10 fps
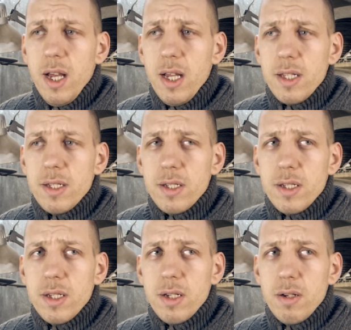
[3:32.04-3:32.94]

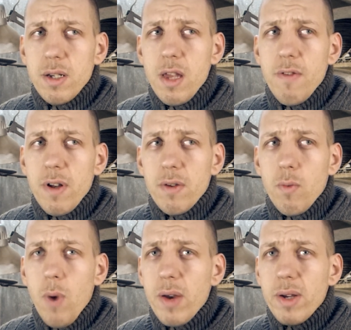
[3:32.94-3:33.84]
and even
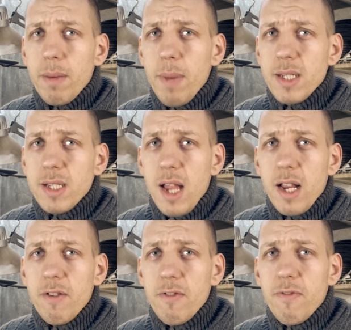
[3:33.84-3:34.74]
wearing a mask I
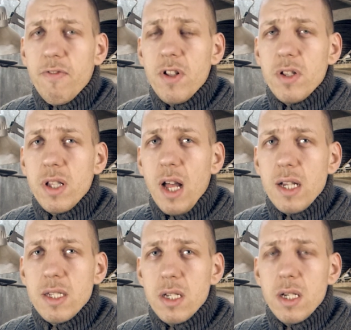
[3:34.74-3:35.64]
can feel the
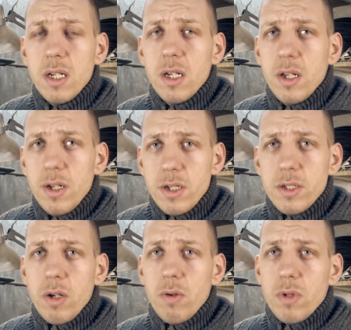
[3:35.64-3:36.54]
dust.
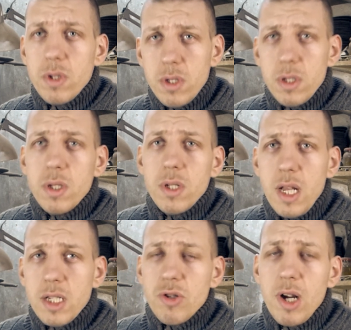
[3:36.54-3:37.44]
So
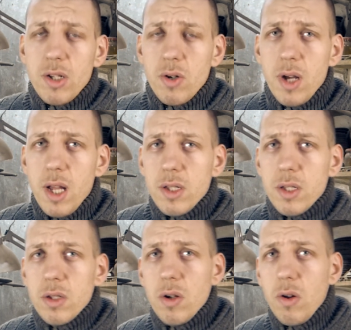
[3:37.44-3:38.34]
the extractor,
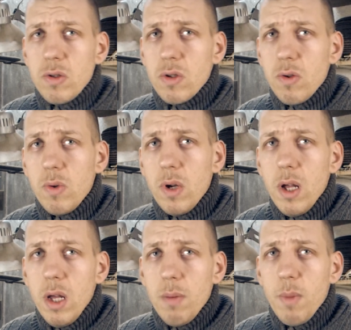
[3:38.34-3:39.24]
and also
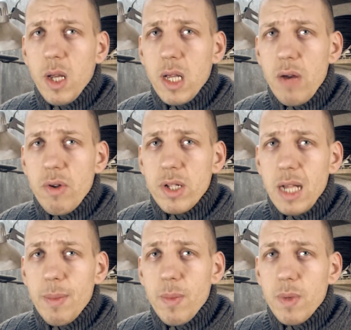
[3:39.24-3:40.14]
my current
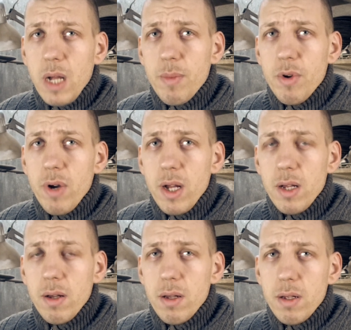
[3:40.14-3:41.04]
camera